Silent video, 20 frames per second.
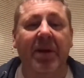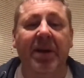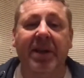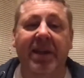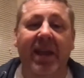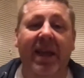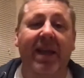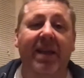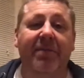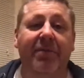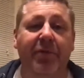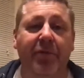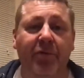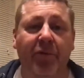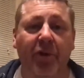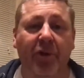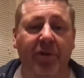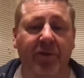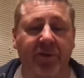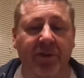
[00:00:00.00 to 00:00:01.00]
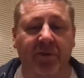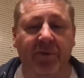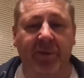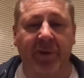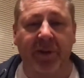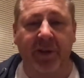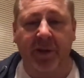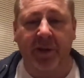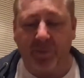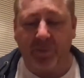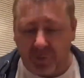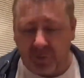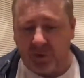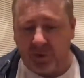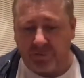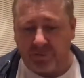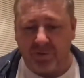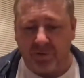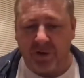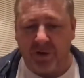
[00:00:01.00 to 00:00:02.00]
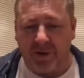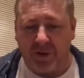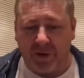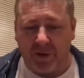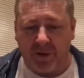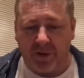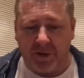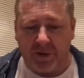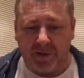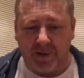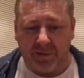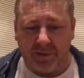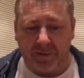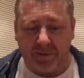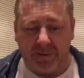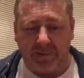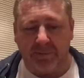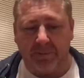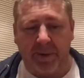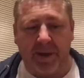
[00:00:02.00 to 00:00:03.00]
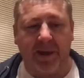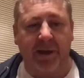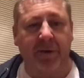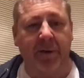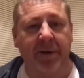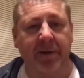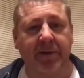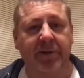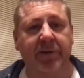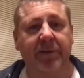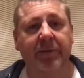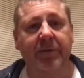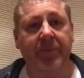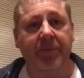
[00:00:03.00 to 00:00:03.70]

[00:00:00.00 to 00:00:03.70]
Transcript: Yeah, if you've got software that you want to run on macOS